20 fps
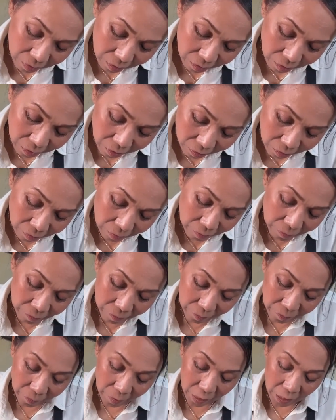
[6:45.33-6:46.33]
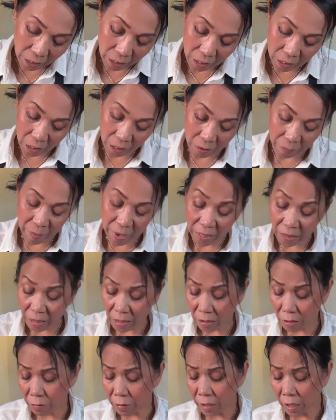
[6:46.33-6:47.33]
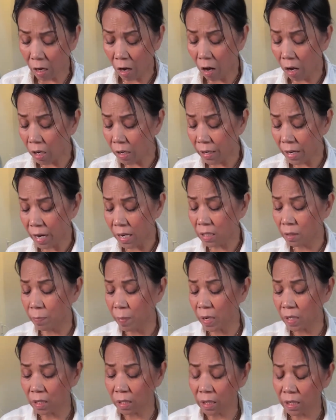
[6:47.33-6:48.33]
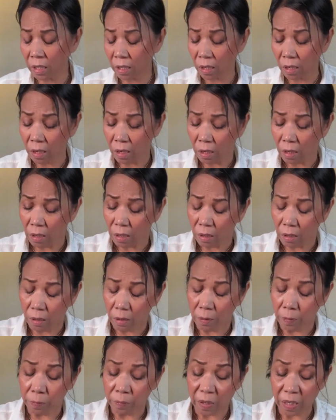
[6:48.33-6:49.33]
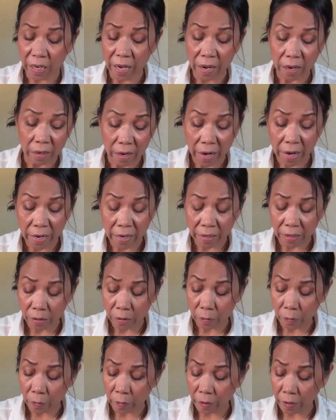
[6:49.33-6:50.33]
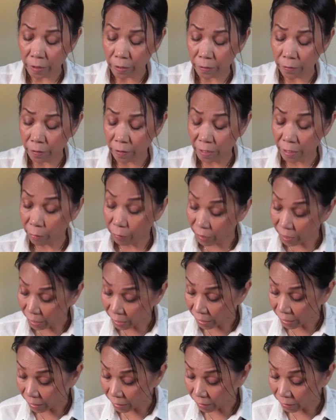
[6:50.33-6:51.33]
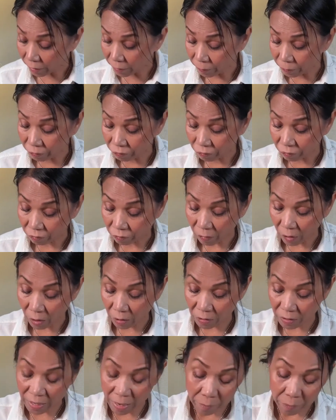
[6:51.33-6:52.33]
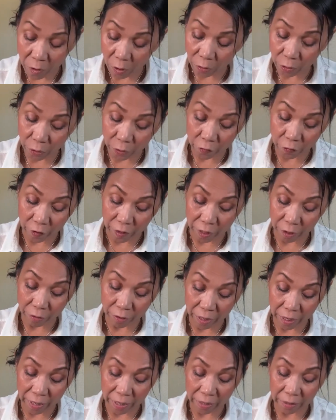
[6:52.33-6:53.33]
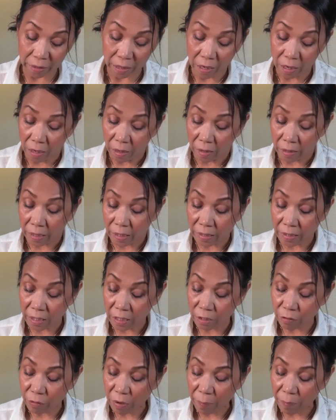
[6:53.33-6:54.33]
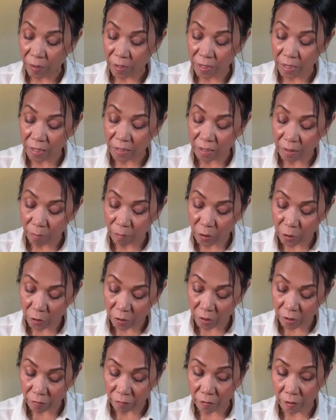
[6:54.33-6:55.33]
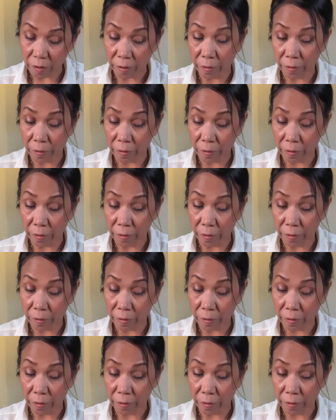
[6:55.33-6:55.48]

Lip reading: um, it make this during the holiday, especially the Lent Day or New Year. Some don't do it for New Year because this represents some sort of